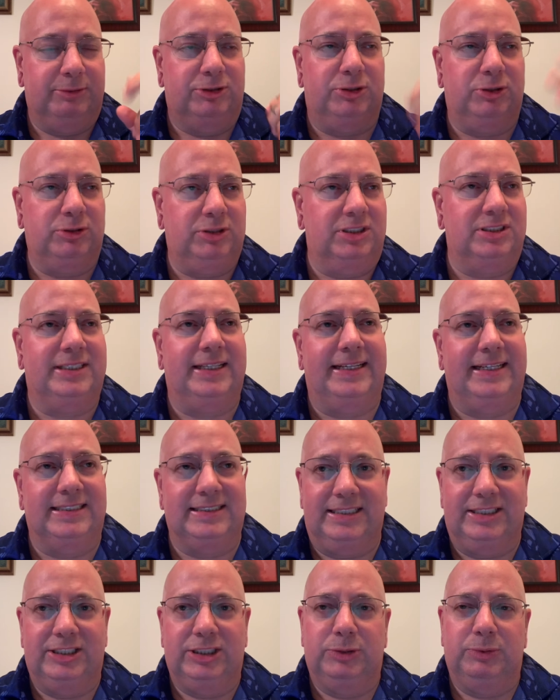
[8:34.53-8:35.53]
There's no such thing
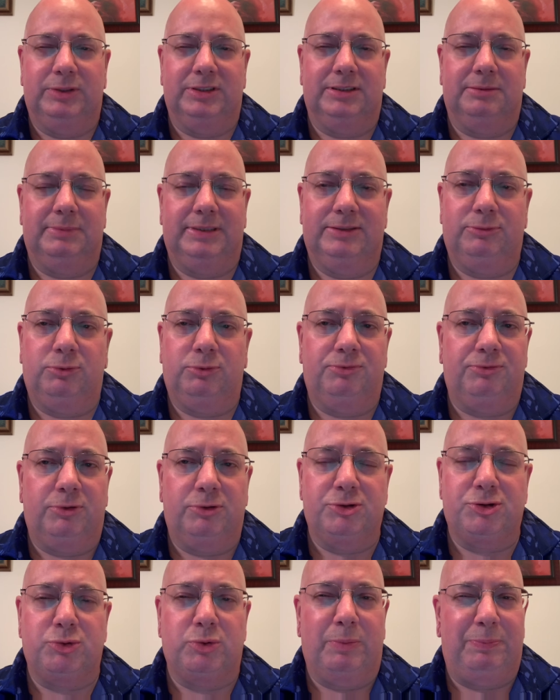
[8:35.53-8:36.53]
as Hinduism. It
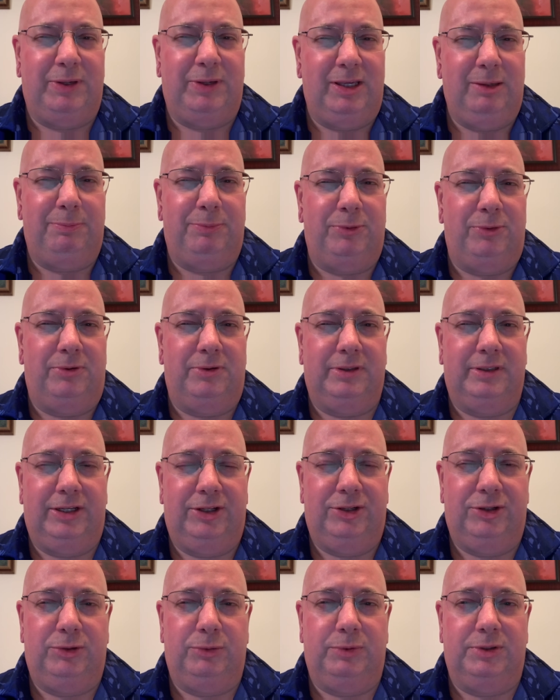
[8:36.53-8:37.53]
refers to a people,
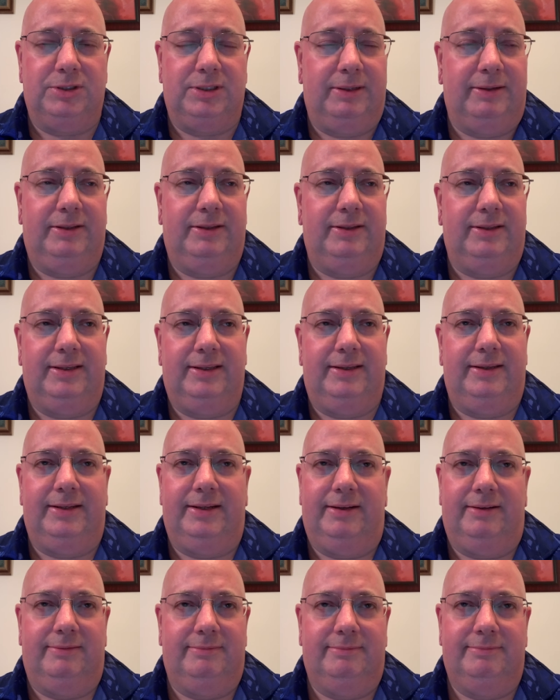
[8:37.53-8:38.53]
Hinduism. Any, you
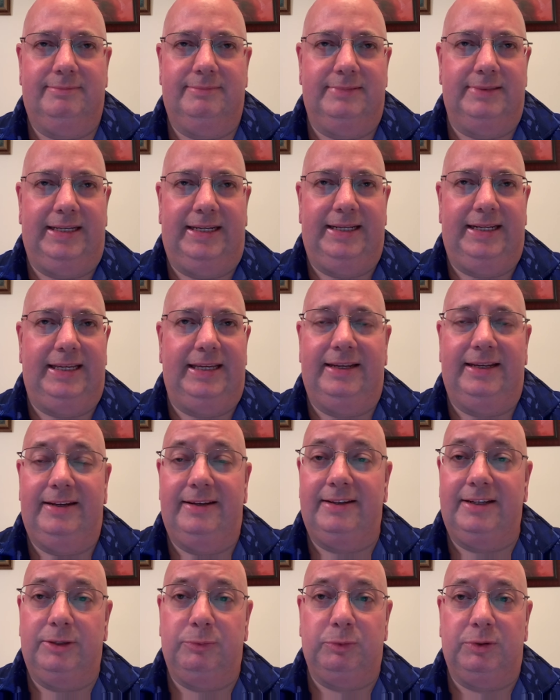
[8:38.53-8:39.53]
know, any
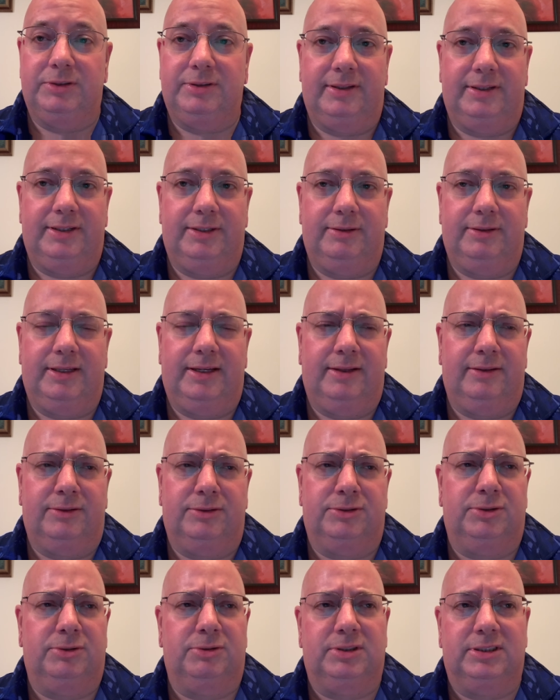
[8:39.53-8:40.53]
Indian will tell you that.
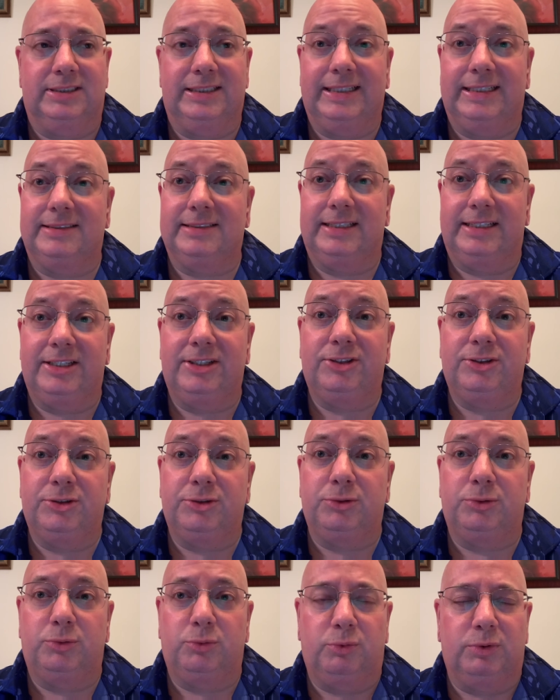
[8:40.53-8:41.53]
There's no such thing as a
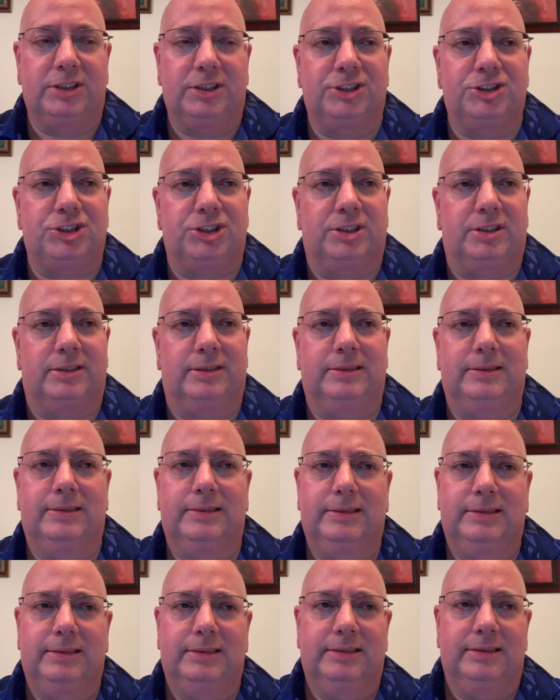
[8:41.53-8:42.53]
Hindu religion.
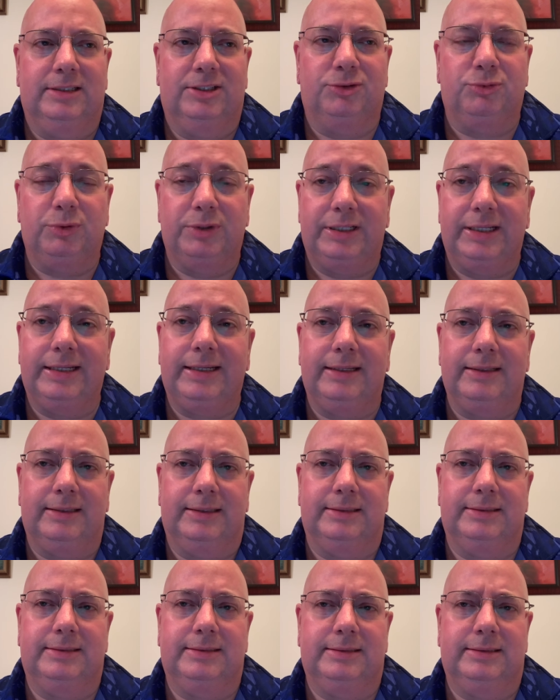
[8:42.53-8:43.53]
It's
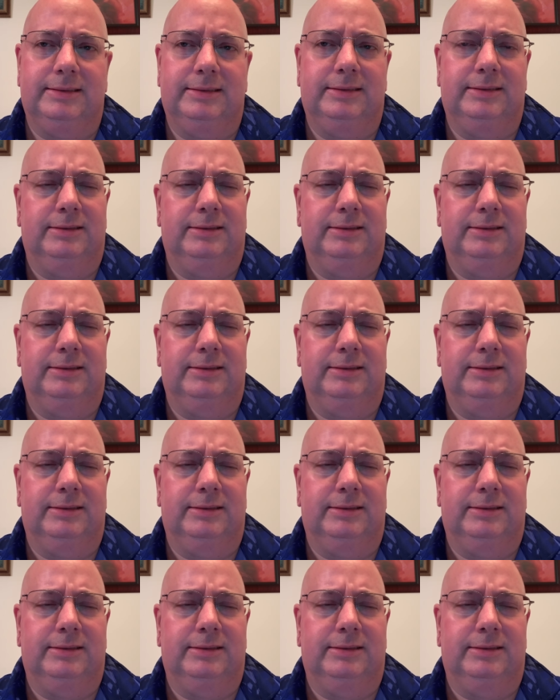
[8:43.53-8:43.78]
ridiculous.